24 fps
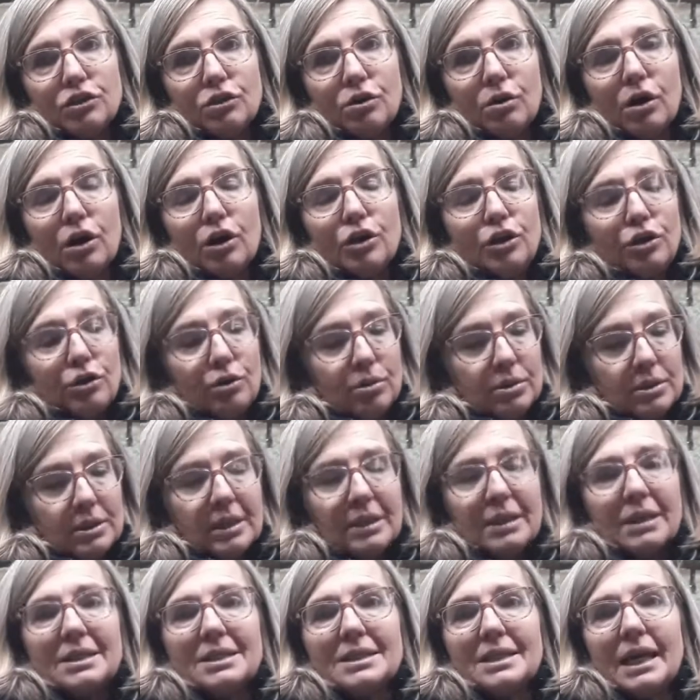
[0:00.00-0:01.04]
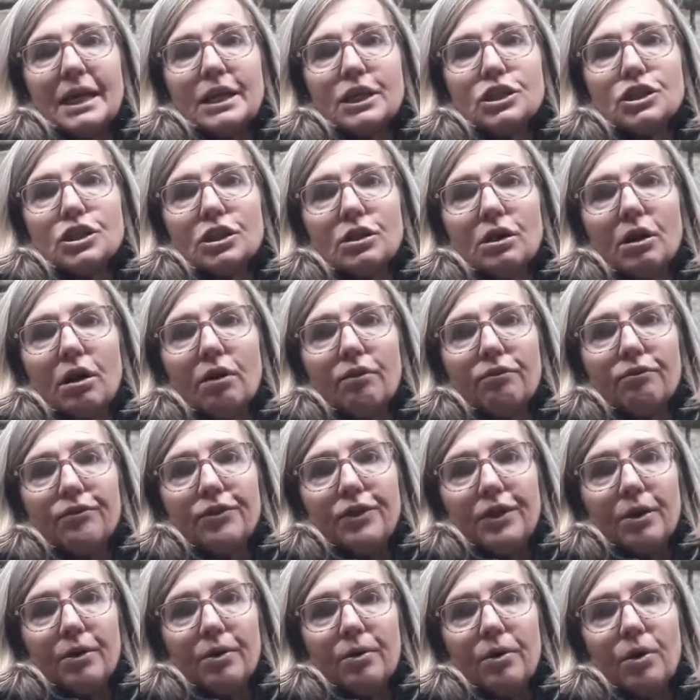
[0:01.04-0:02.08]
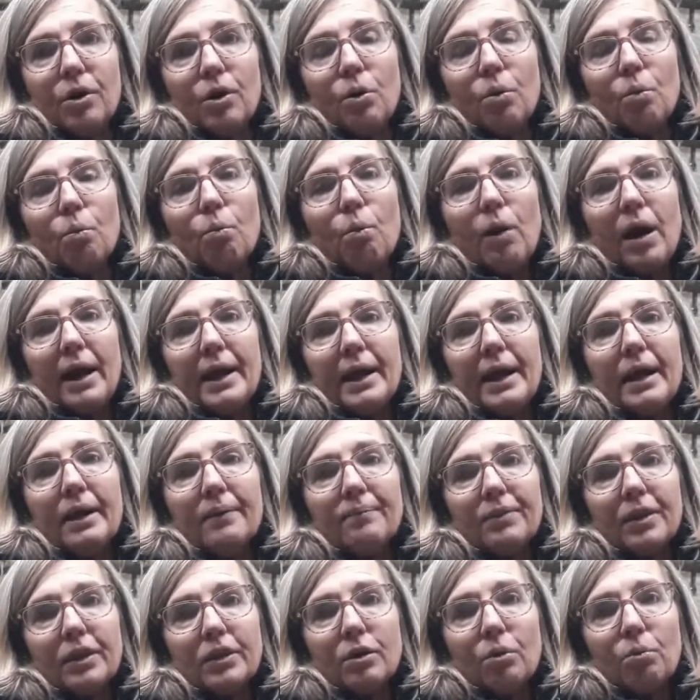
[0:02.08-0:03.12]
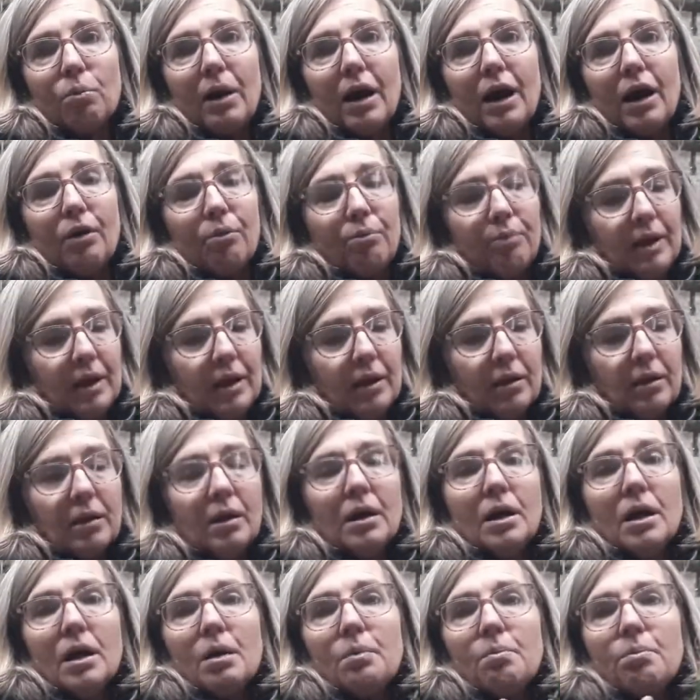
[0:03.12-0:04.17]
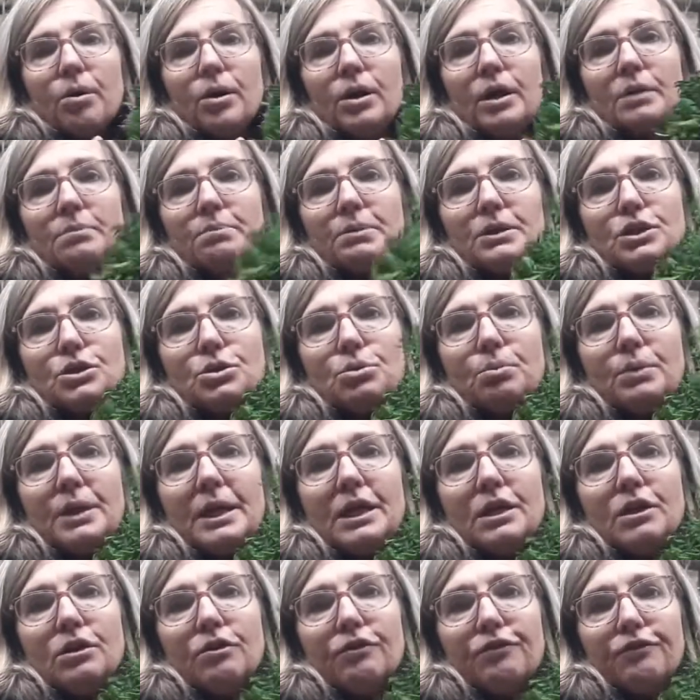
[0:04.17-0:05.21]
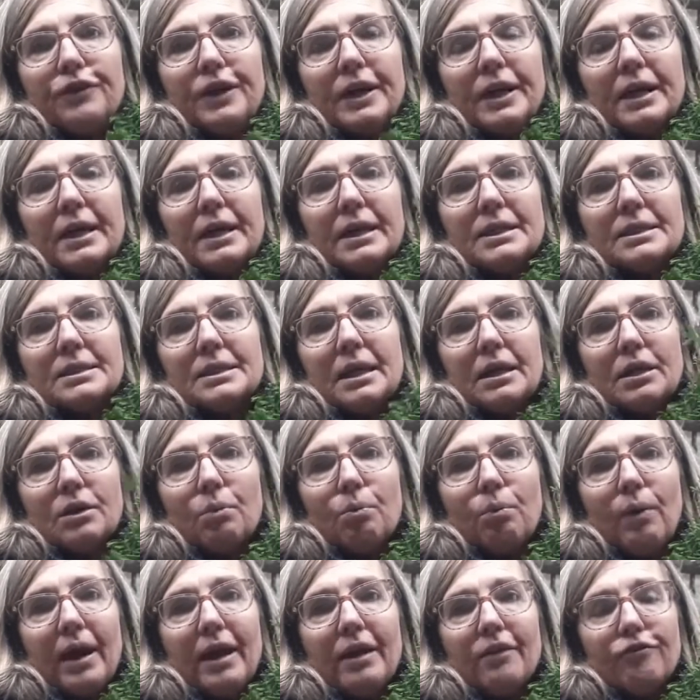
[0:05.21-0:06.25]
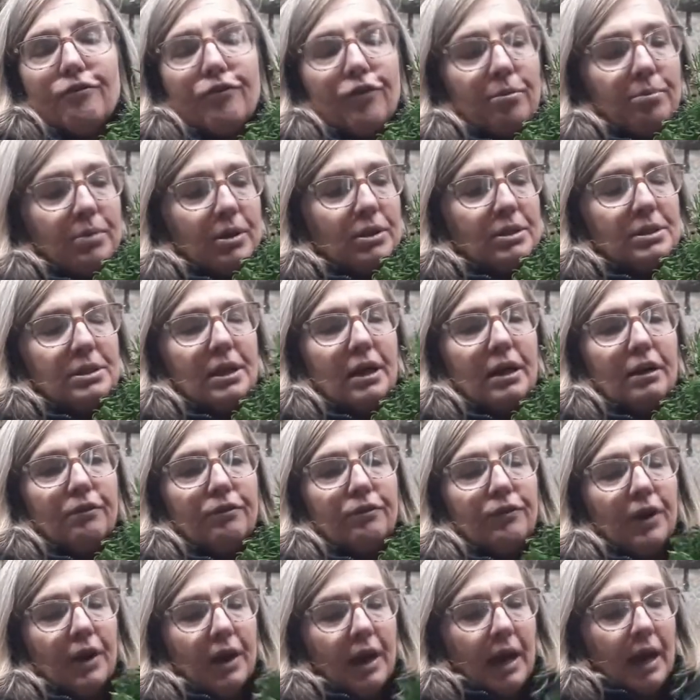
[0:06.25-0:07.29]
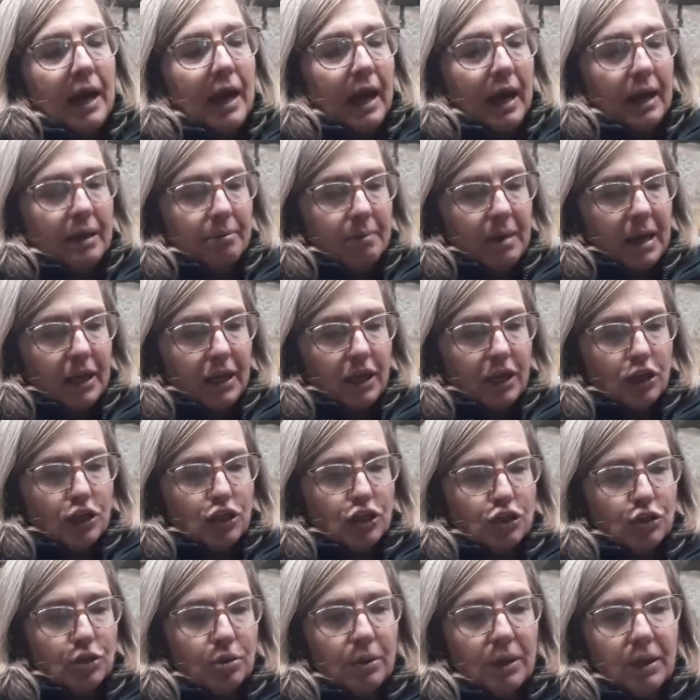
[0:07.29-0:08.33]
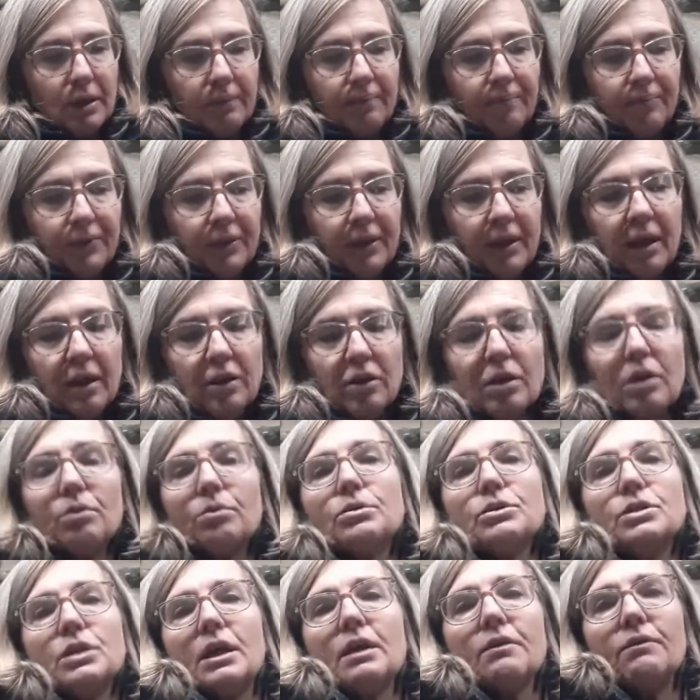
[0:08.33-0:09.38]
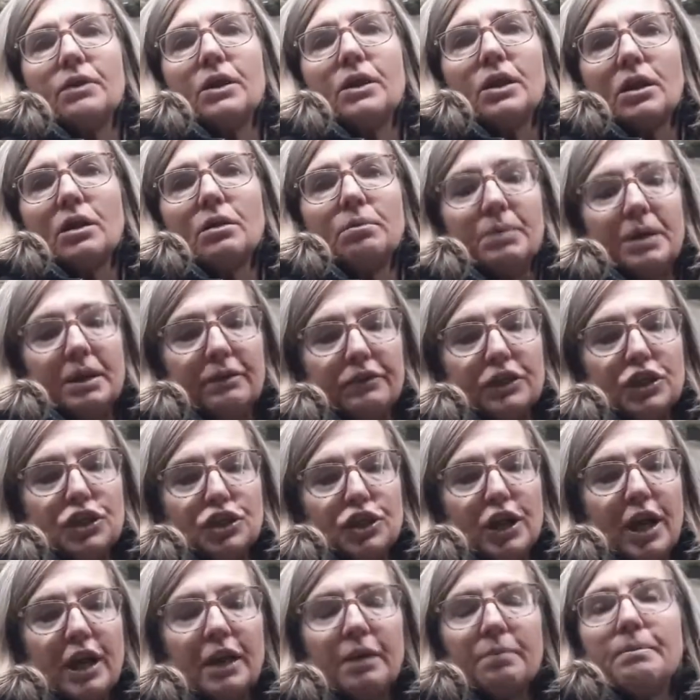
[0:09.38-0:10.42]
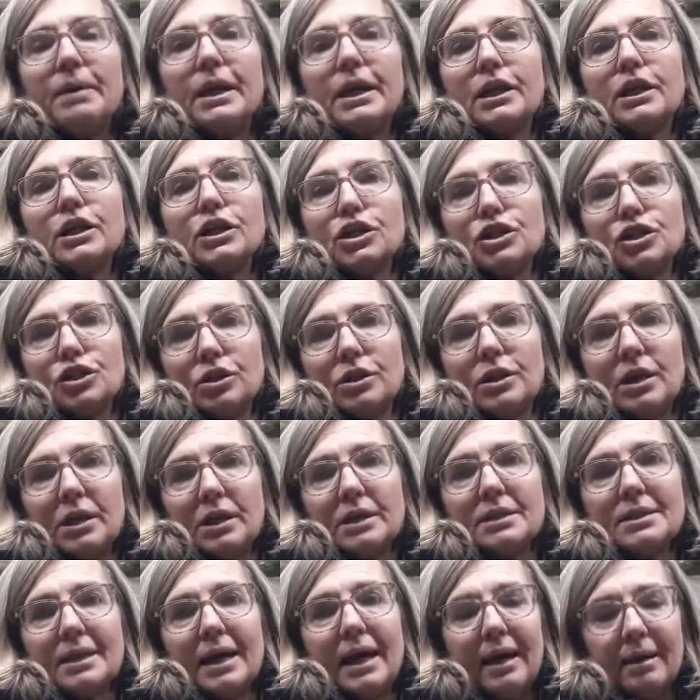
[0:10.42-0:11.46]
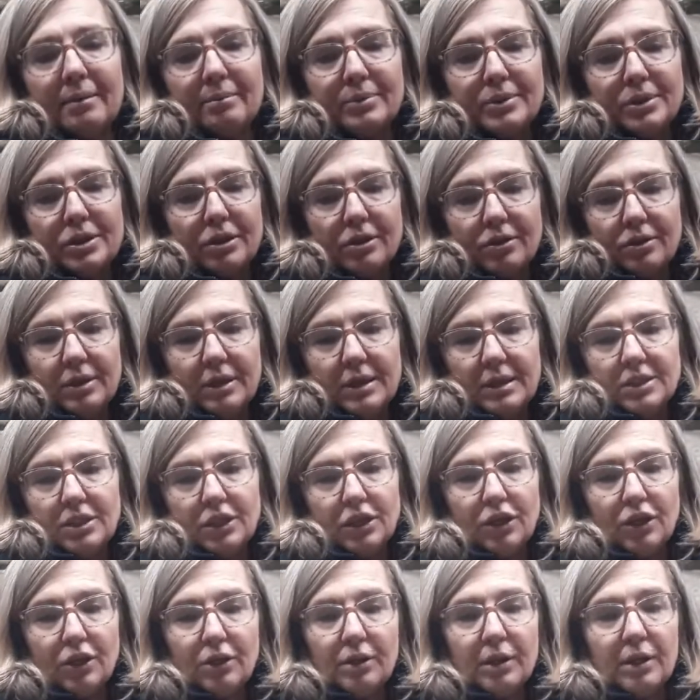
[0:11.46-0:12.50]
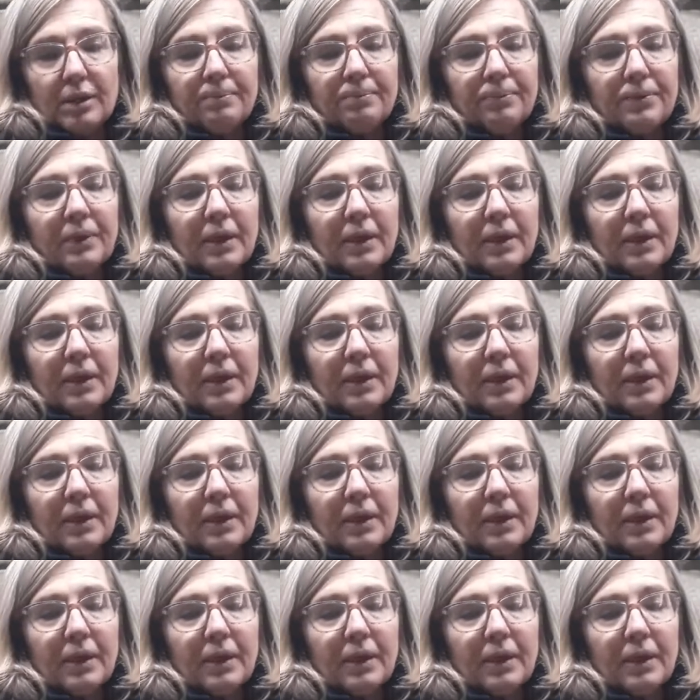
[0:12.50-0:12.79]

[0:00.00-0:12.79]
you are using the tension of the wire and the wire reel. Pull it between your fingers and away from yourself, and making sure, you can also give it a little bit of a shake, making sure that it's absolutely secure.